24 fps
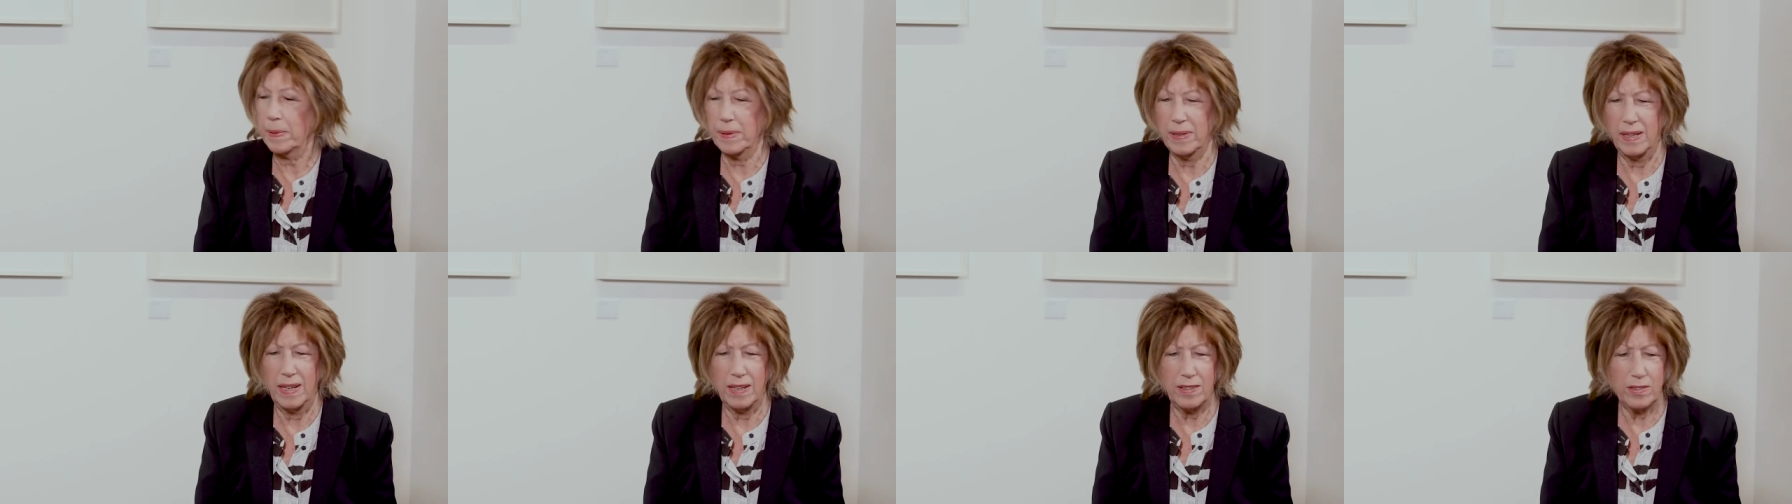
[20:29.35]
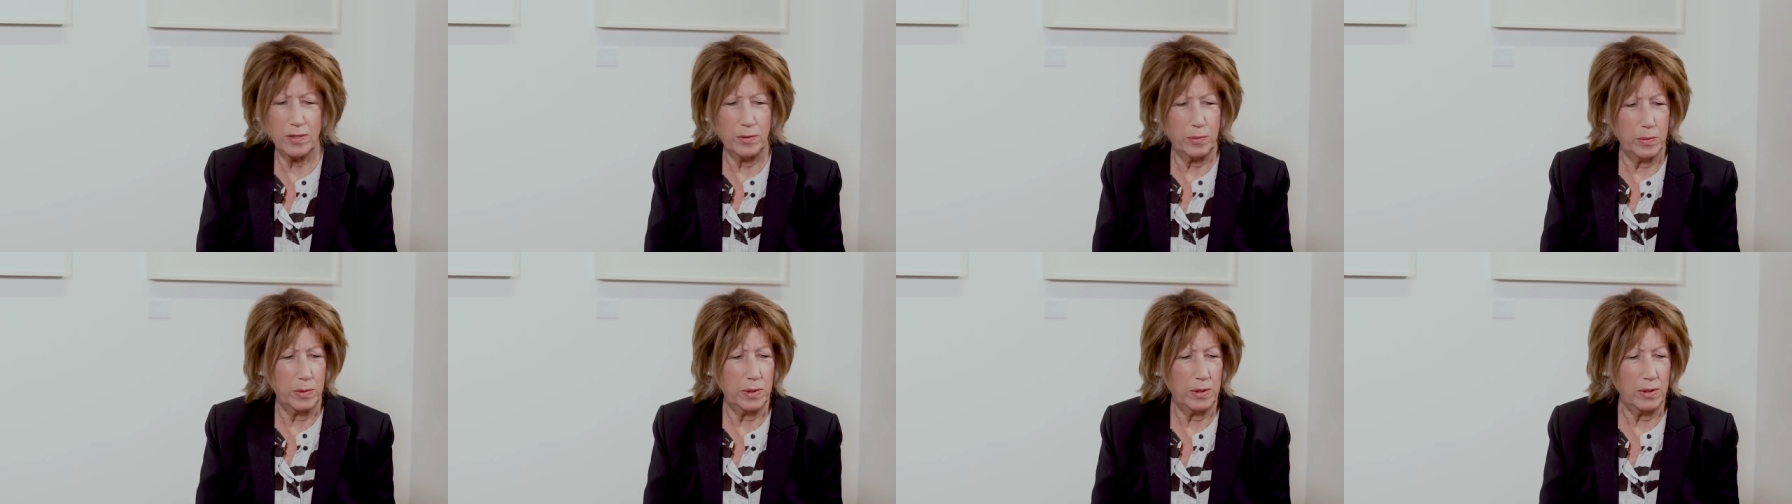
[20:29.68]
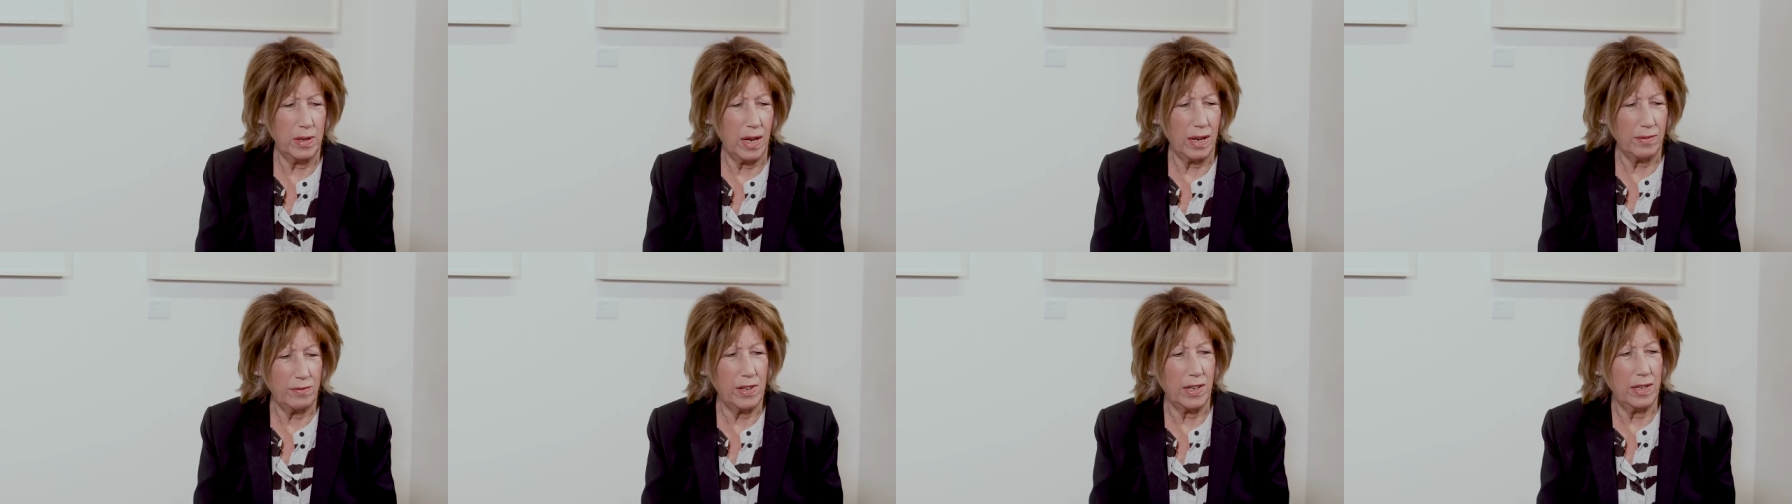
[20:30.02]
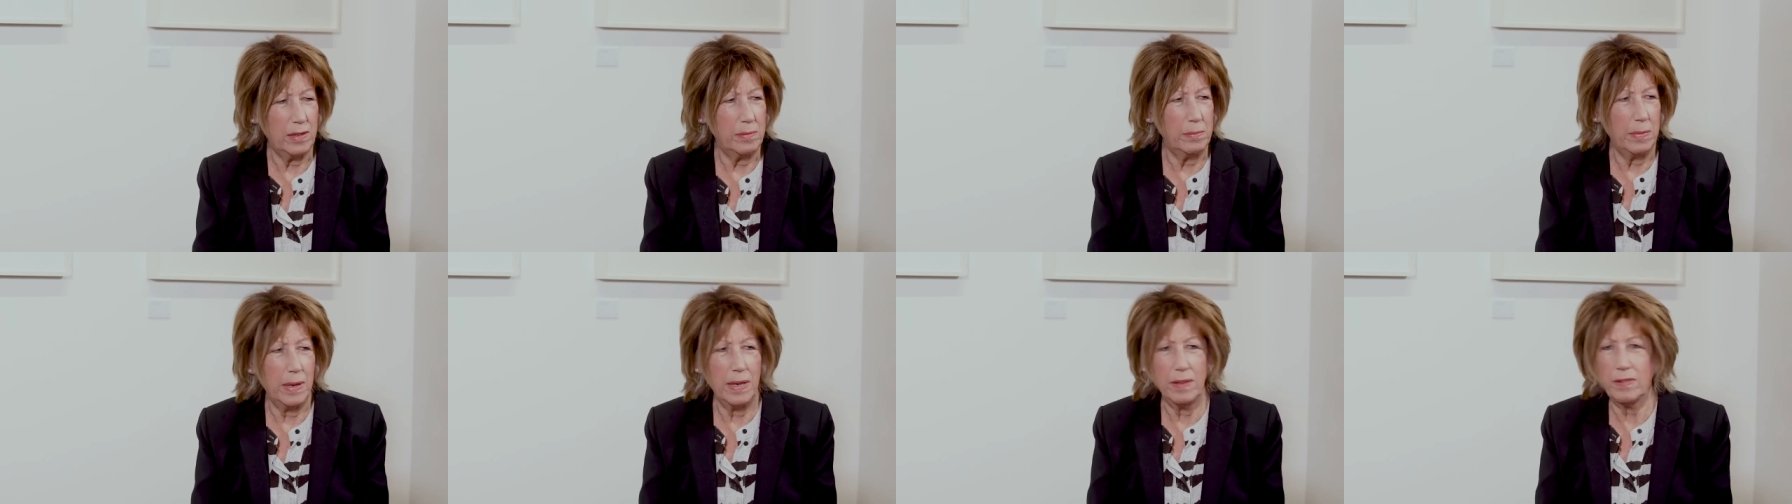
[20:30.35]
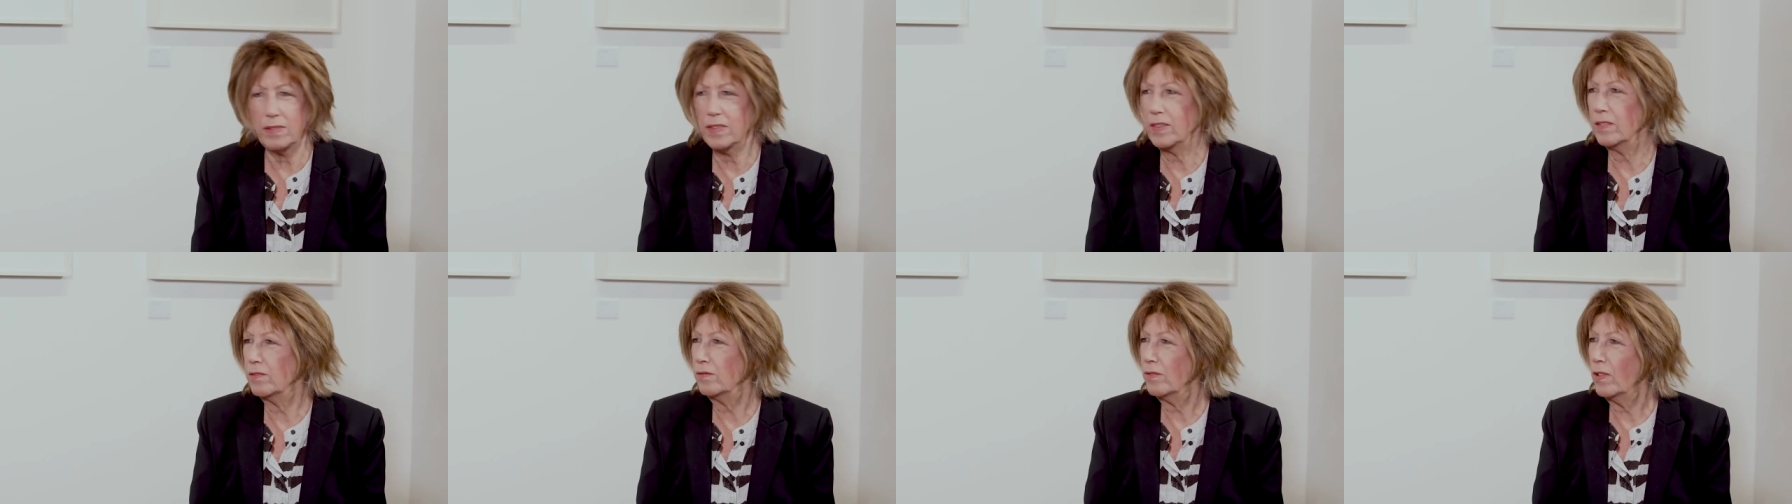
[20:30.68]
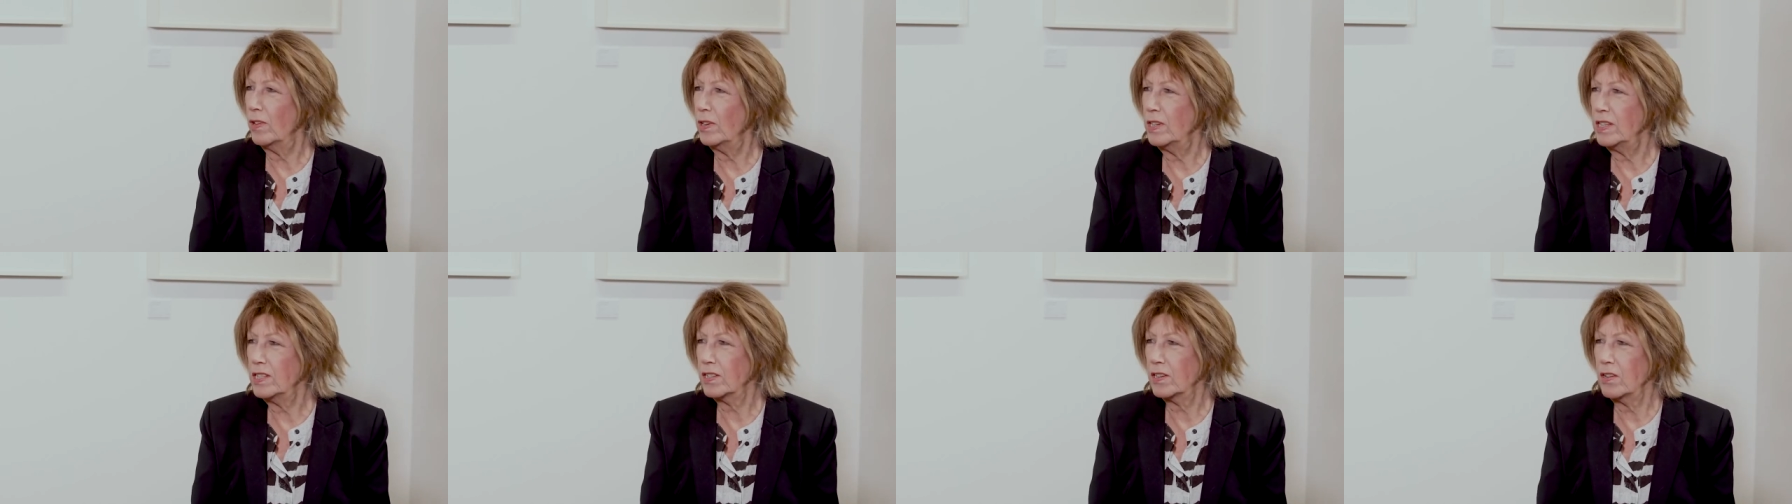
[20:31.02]
I thought, well, I've done a month at
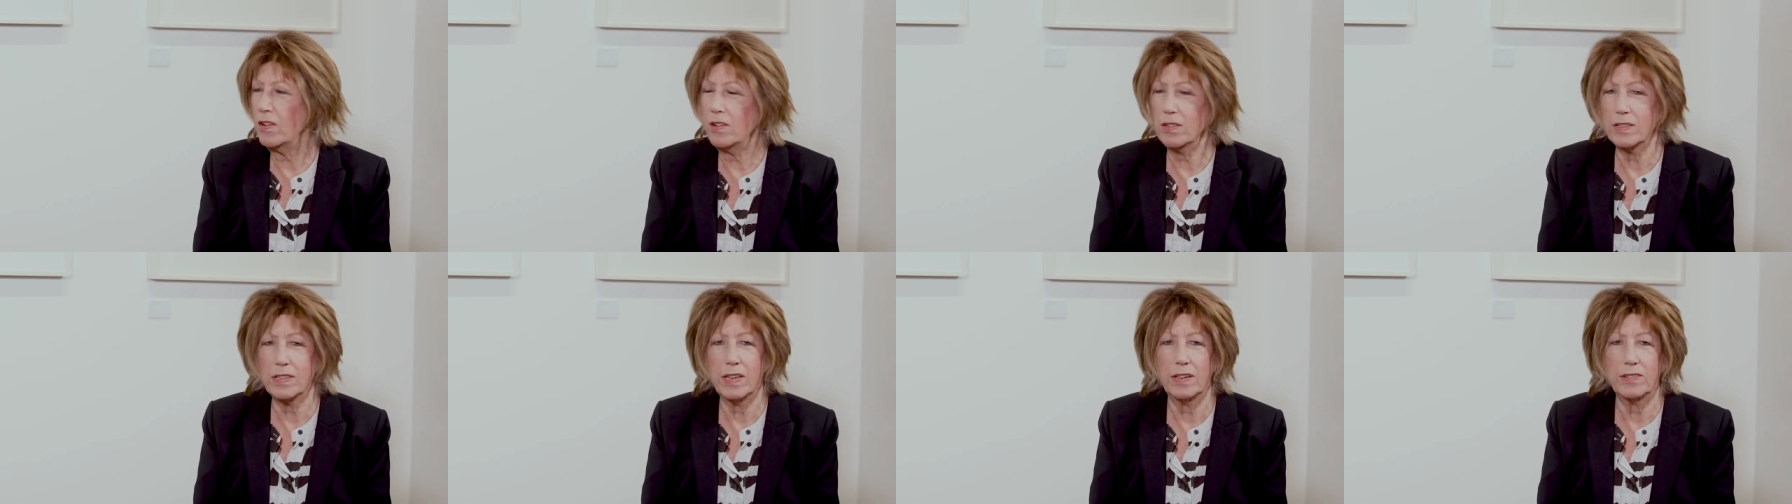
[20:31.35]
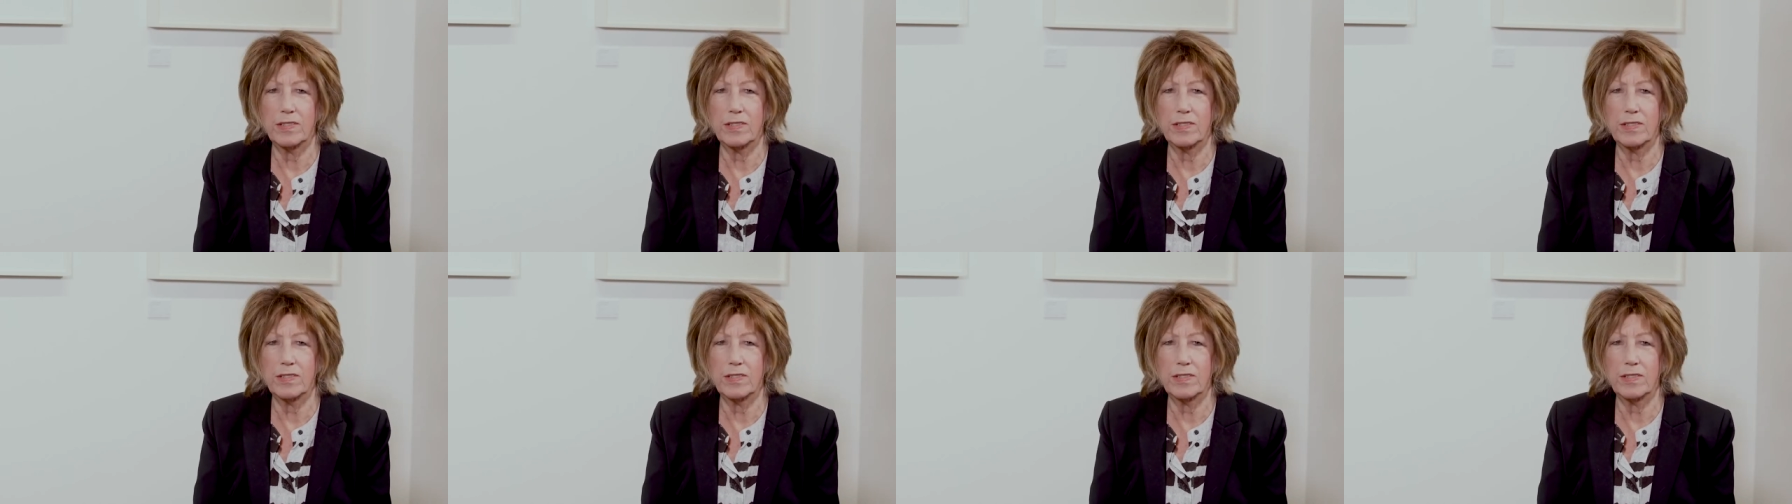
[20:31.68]
Ronnie Scott's,